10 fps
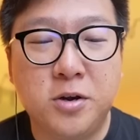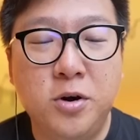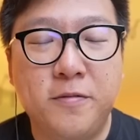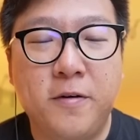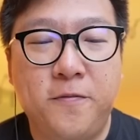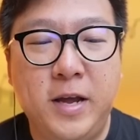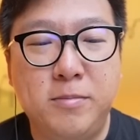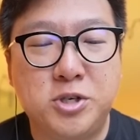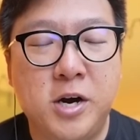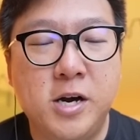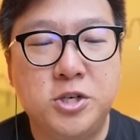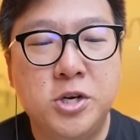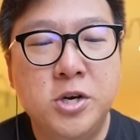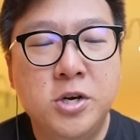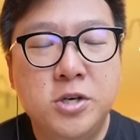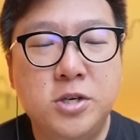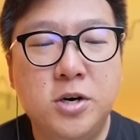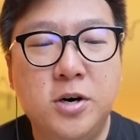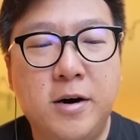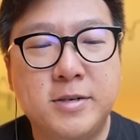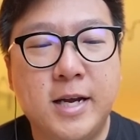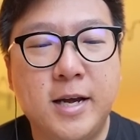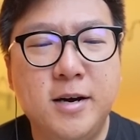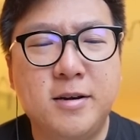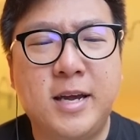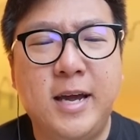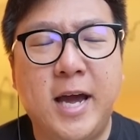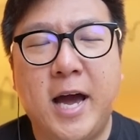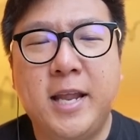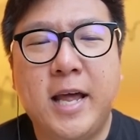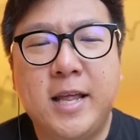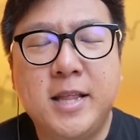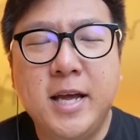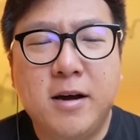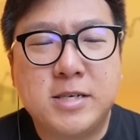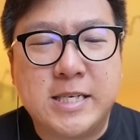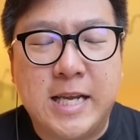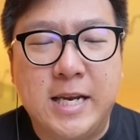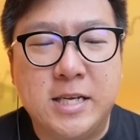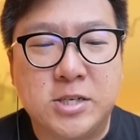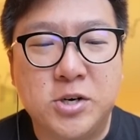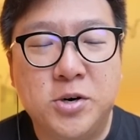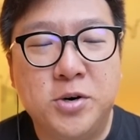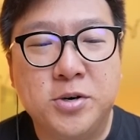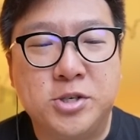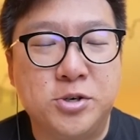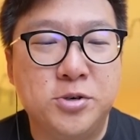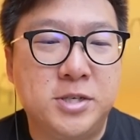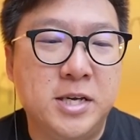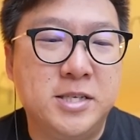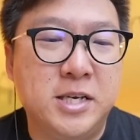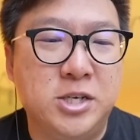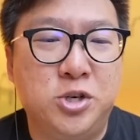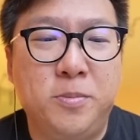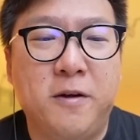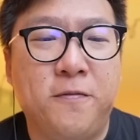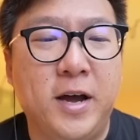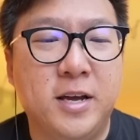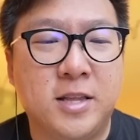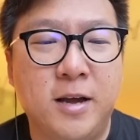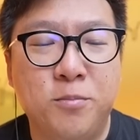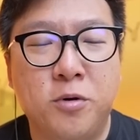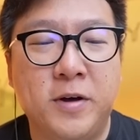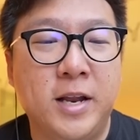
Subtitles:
to go with our Flame Charge. So I was like, okay, I think I'll just let this go through since it should be a fire type move.